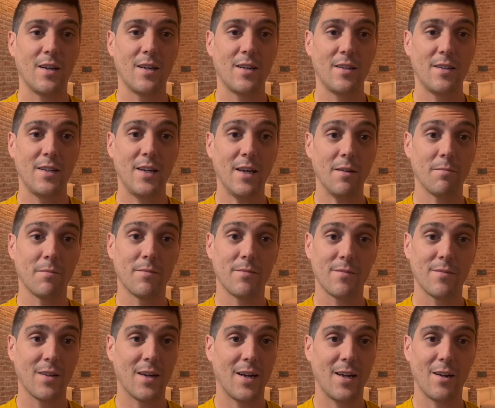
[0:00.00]
yeah,
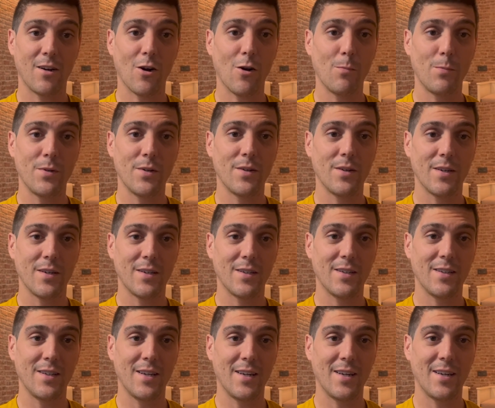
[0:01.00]
I hope
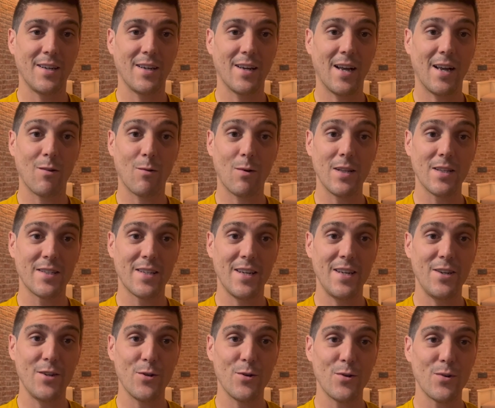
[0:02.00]
I will see
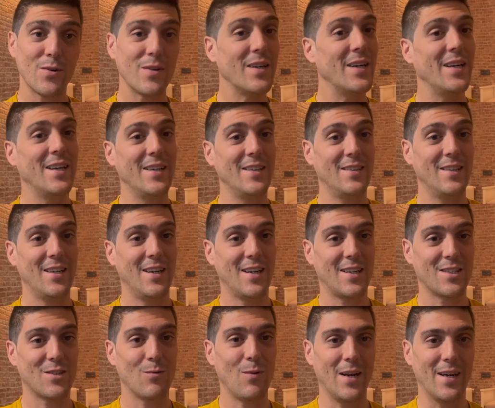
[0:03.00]
you in the
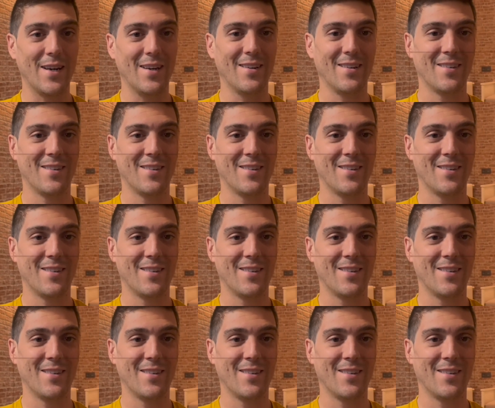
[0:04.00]
next one.